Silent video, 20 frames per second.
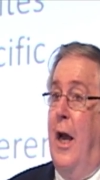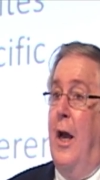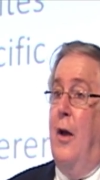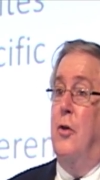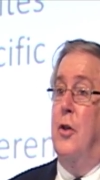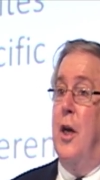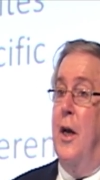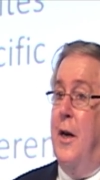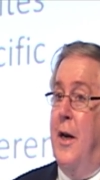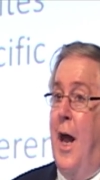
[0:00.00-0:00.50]
He
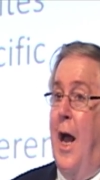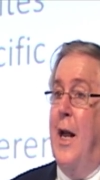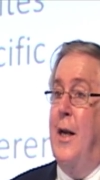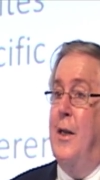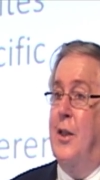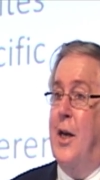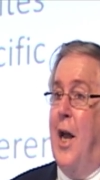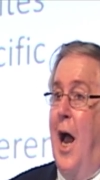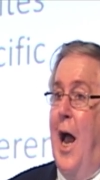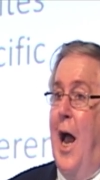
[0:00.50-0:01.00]
was a
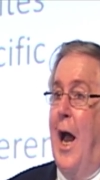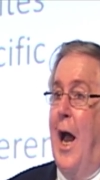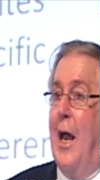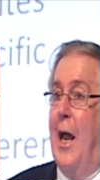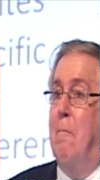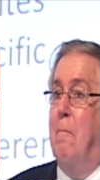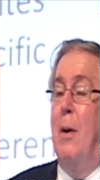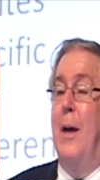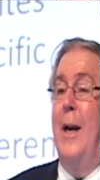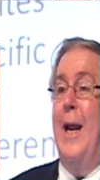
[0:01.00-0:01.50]
nice
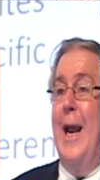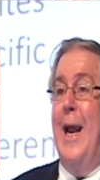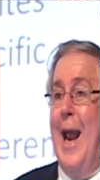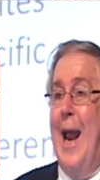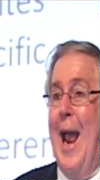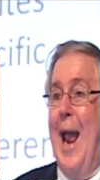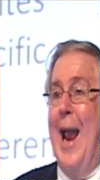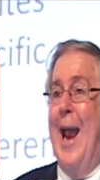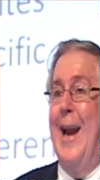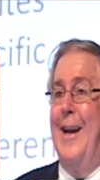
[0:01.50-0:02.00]
guy, but
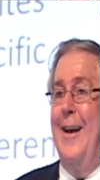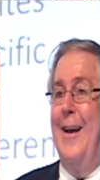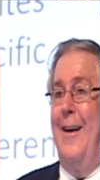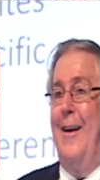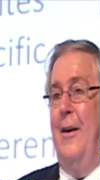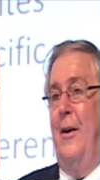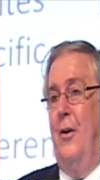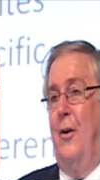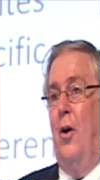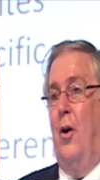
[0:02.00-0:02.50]
he ain't
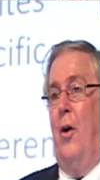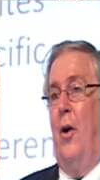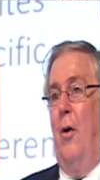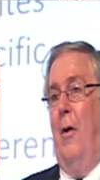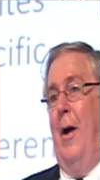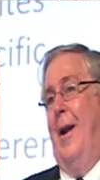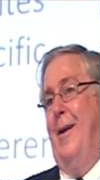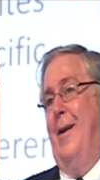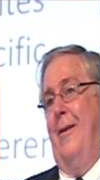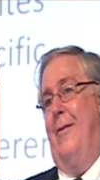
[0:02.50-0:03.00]
a
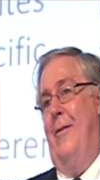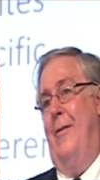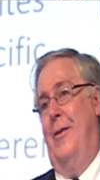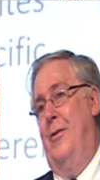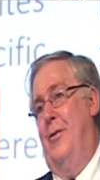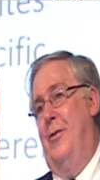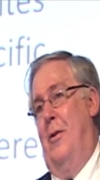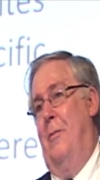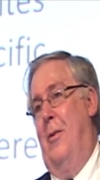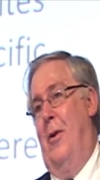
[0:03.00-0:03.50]

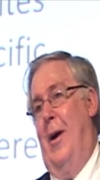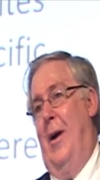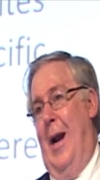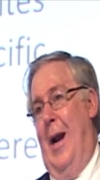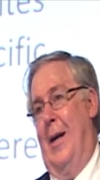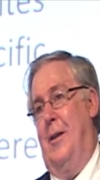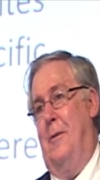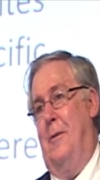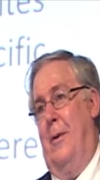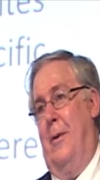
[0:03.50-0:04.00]
neuroendocrine tumor
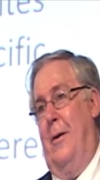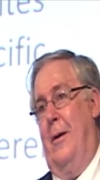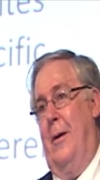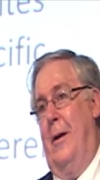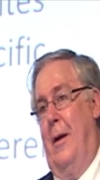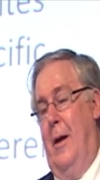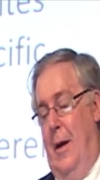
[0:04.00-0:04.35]
expert.